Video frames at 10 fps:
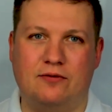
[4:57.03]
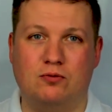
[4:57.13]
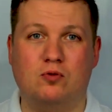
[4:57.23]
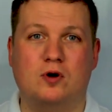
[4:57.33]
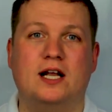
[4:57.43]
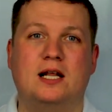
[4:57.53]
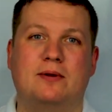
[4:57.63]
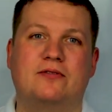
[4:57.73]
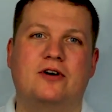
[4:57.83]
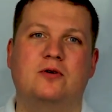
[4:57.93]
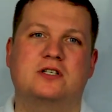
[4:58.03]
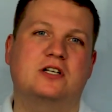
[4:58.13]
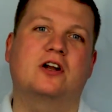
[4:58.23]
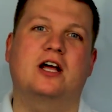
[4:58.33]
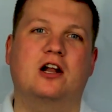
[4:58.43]
have really been focusing
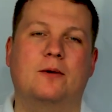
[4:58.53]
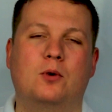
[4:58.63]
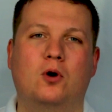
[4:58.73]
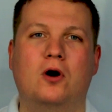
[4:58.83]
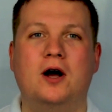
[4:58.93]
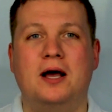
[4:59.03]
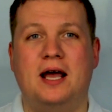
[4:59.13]
on it a lot more,